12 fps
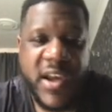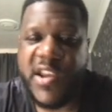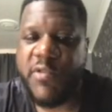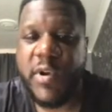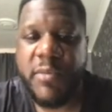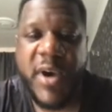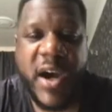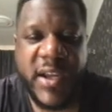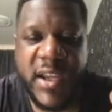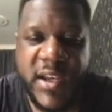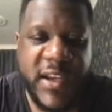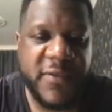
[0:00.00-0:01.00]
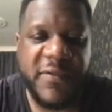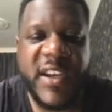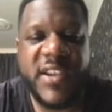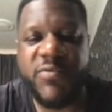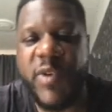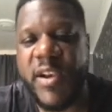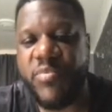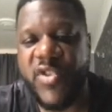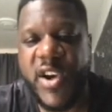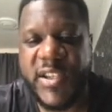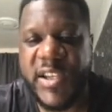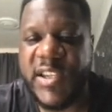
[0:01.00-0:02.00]
You want to market these things when the
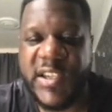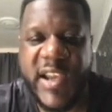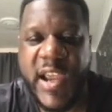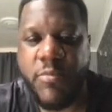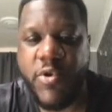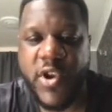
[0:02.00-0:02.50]
price is stable.